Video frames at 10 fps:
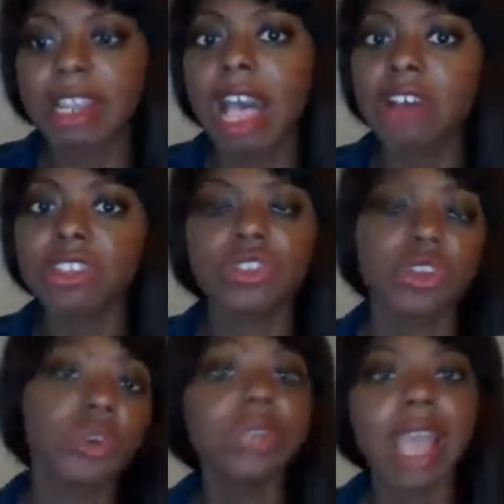had
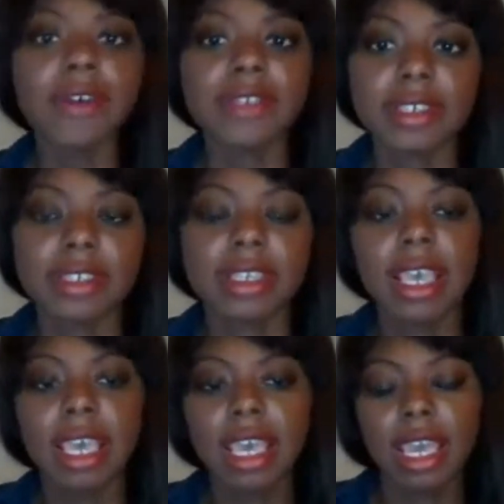houses or owned
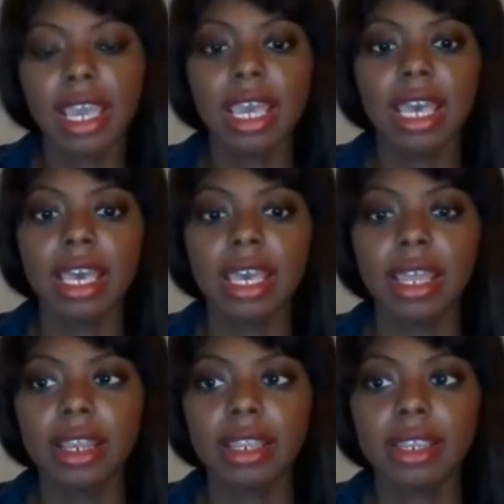houses,
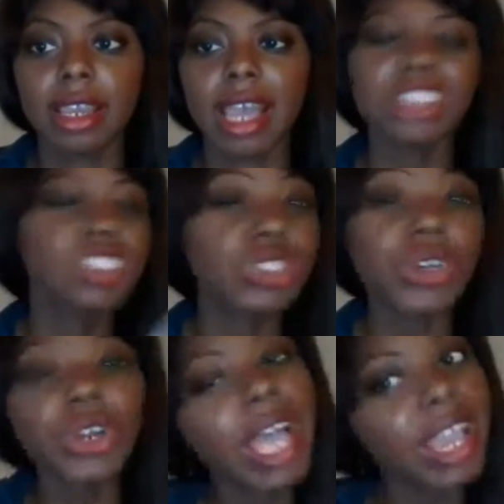And I
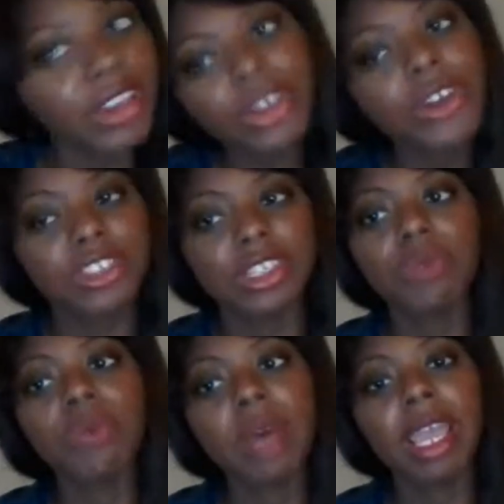couldn't
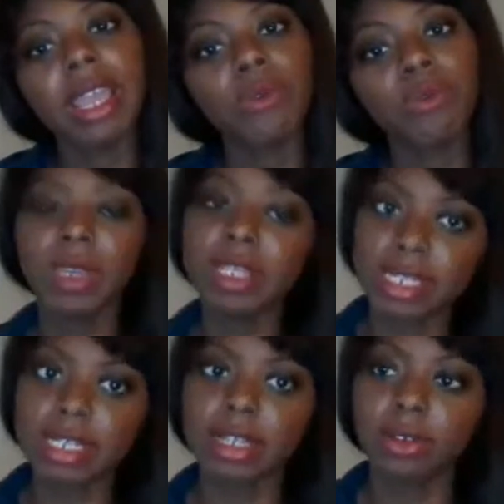understand why we
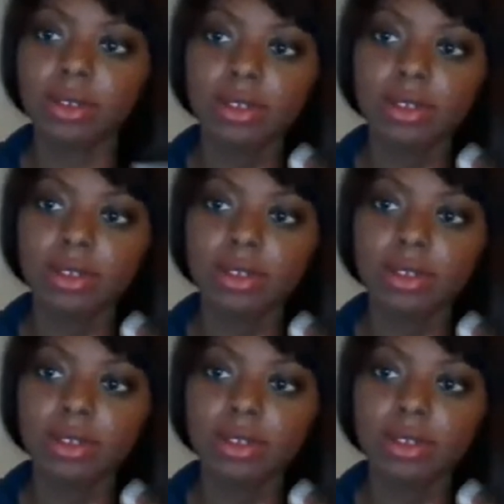didn't.